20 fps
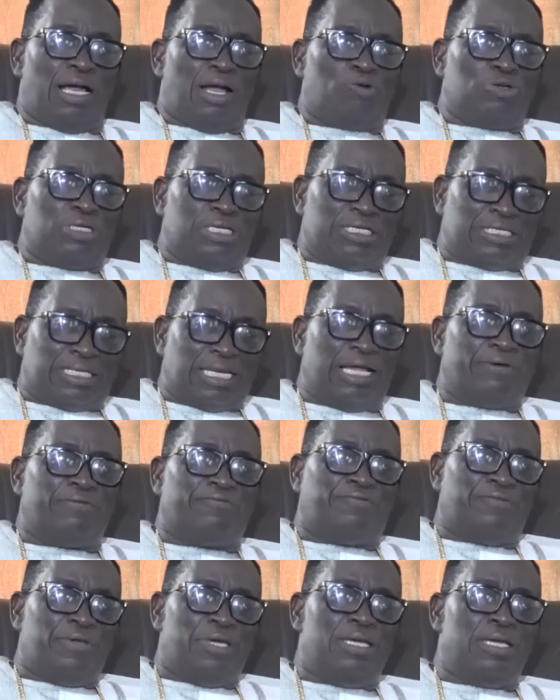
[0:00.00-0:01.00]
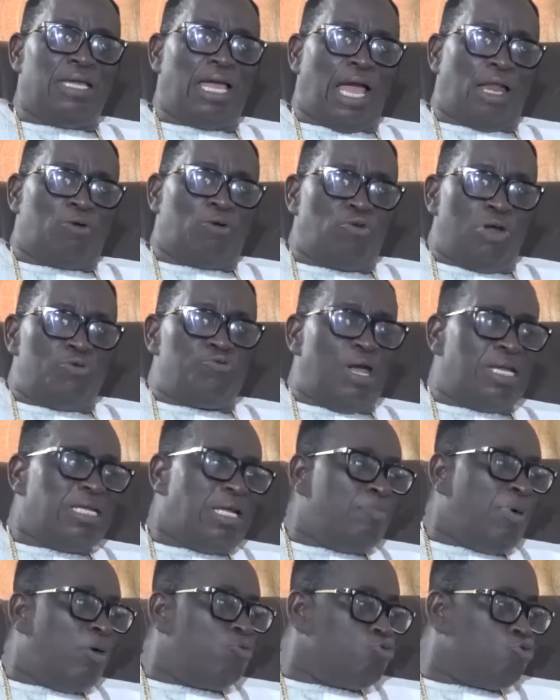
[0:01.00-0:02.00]
what the chat fee and what be an
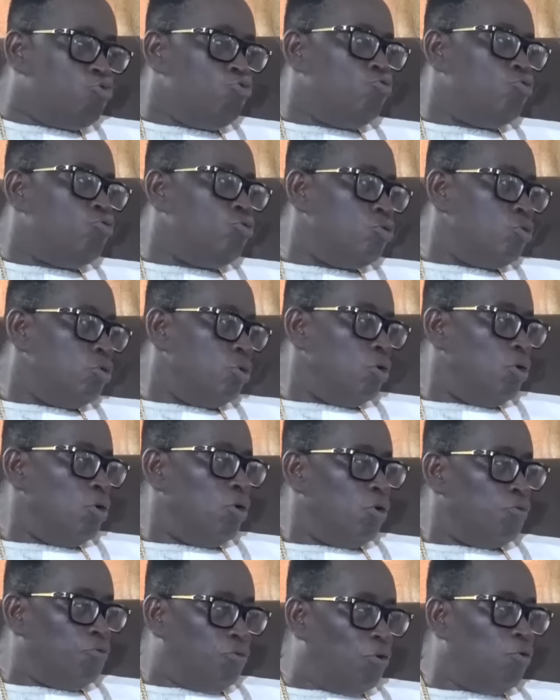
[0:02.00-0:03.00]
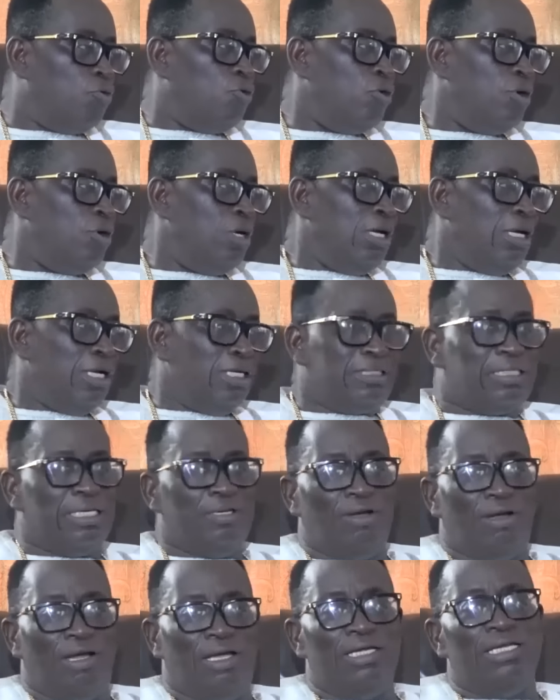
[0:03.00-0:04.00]
yamuku you
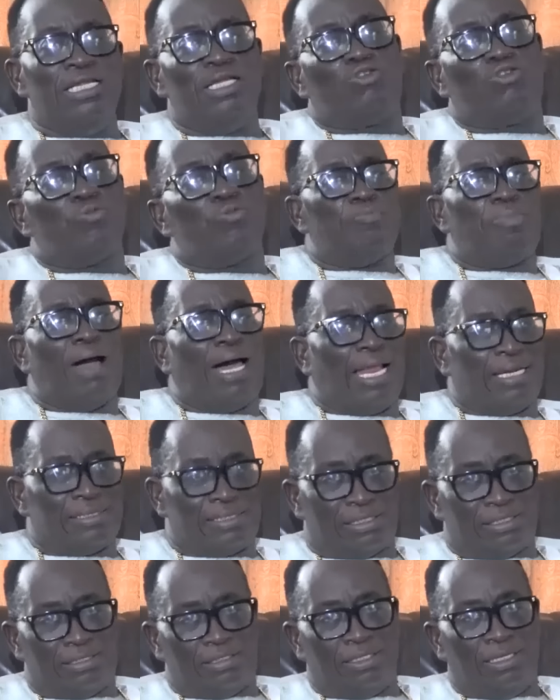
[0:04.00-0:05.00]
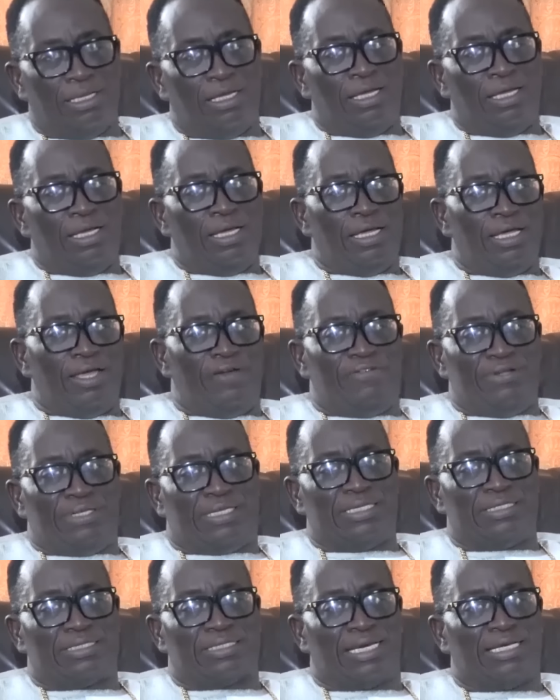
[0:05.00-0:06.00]
know it need balanced. If
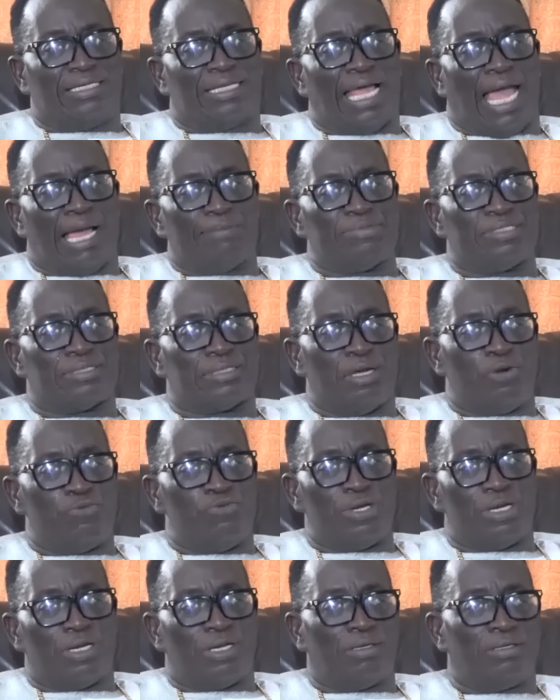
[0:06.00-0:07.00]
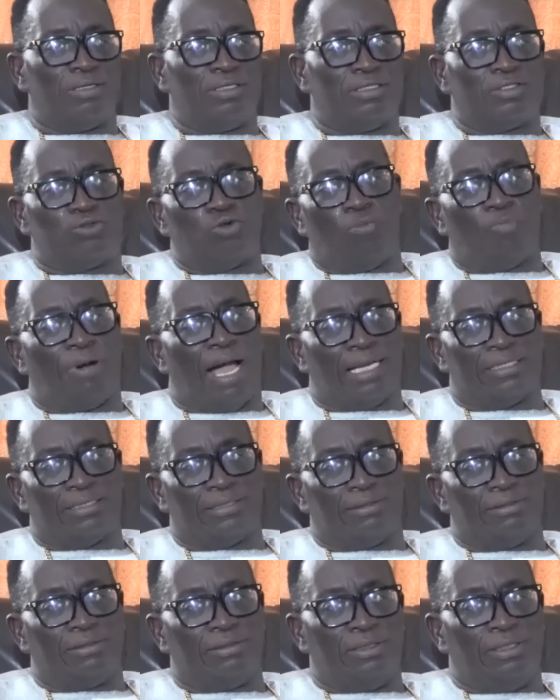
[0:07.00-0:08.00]
it is three times a week, it's not bad.
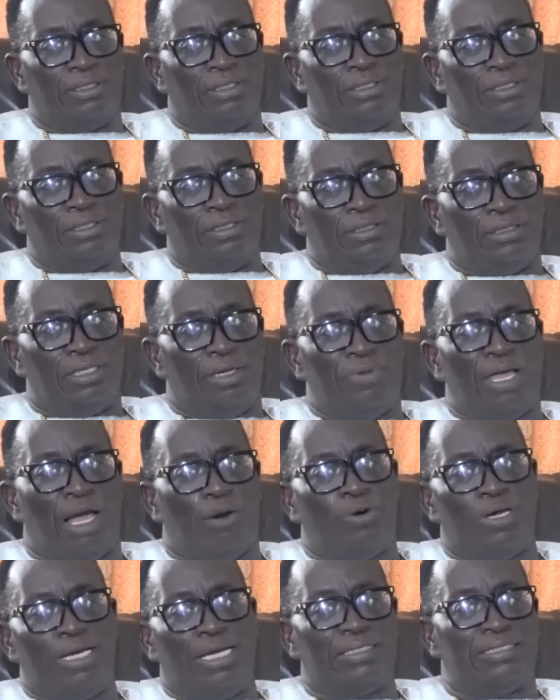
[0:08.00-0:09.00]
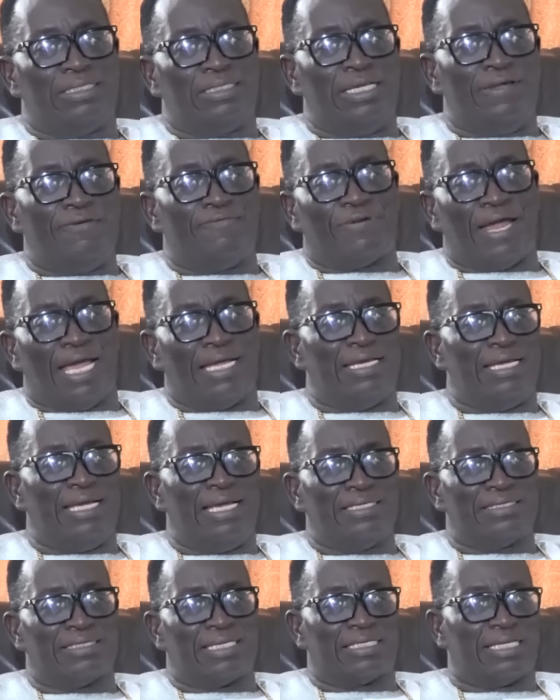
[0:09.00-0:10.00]
Ibia Wednesday,
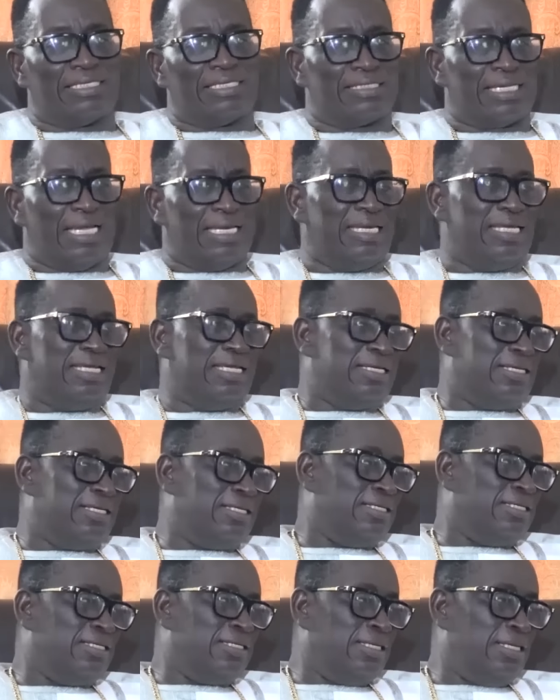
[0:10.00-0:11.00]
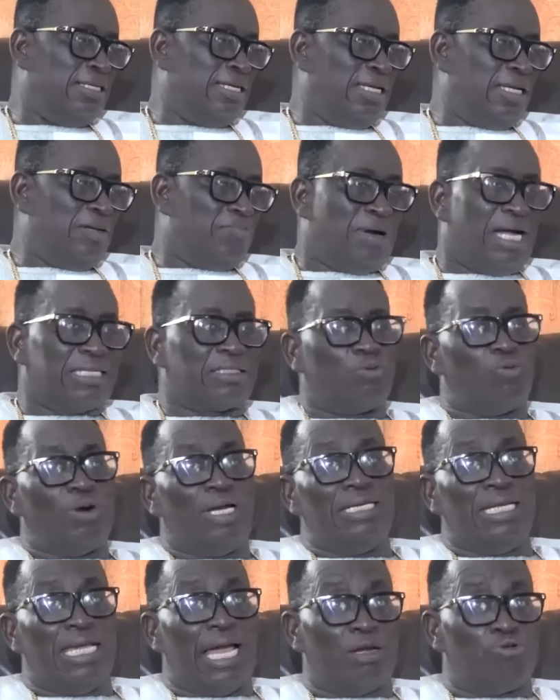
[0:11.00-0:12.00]
Friday, and Saturday, Sunday. But
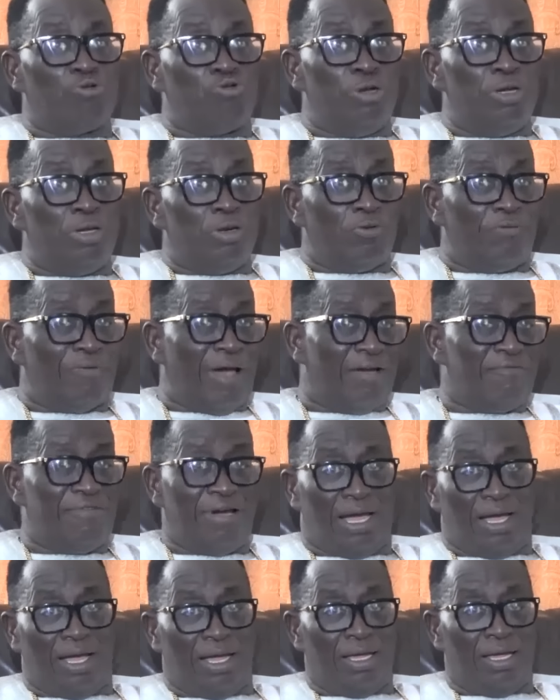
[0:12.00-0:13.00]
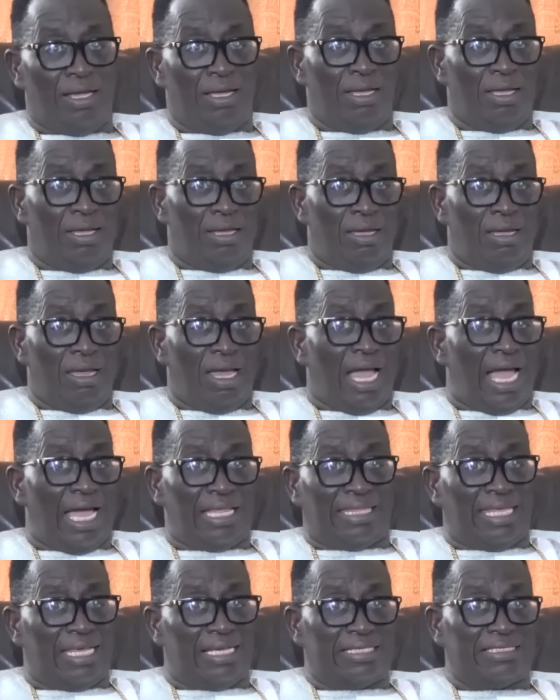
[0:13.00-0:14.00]
when they are doing revival,
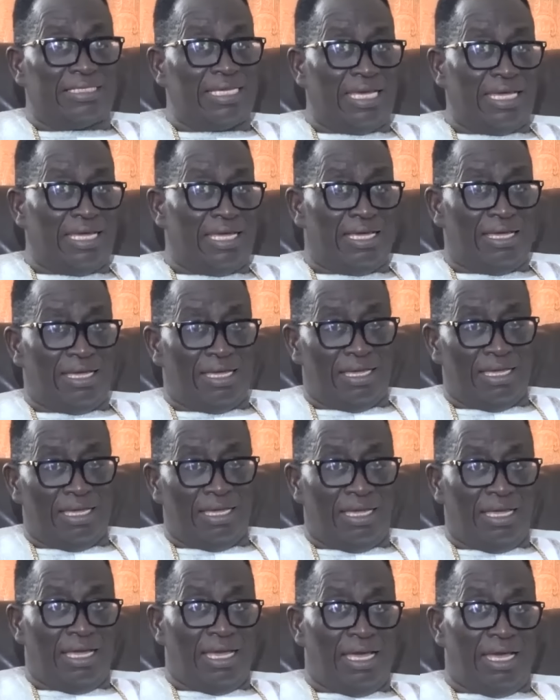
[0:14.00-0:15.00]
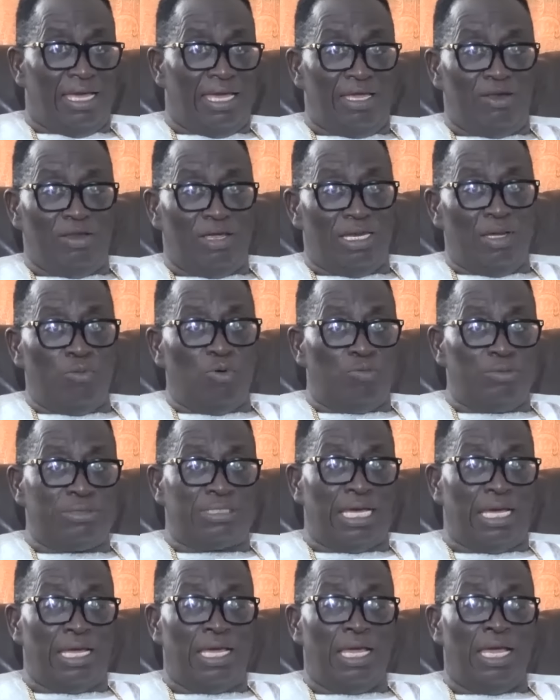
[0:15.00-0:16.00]
I think say a name
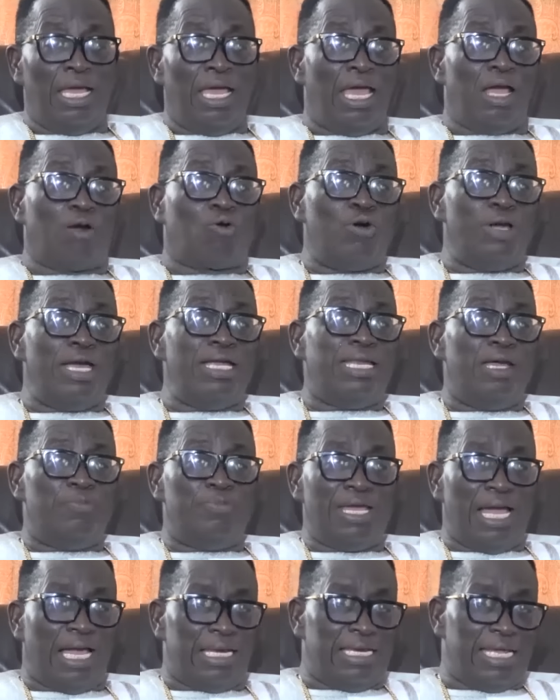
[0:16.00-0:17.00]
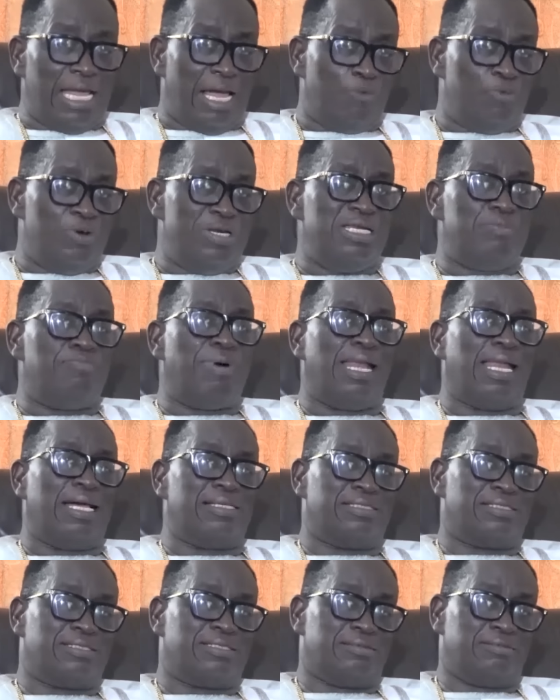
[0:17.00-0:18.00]
say a career de Bia, we need
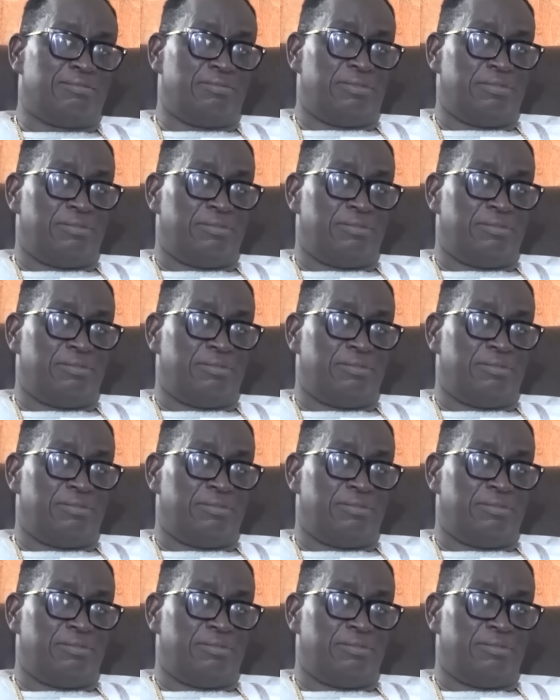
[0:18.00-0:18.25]
balance.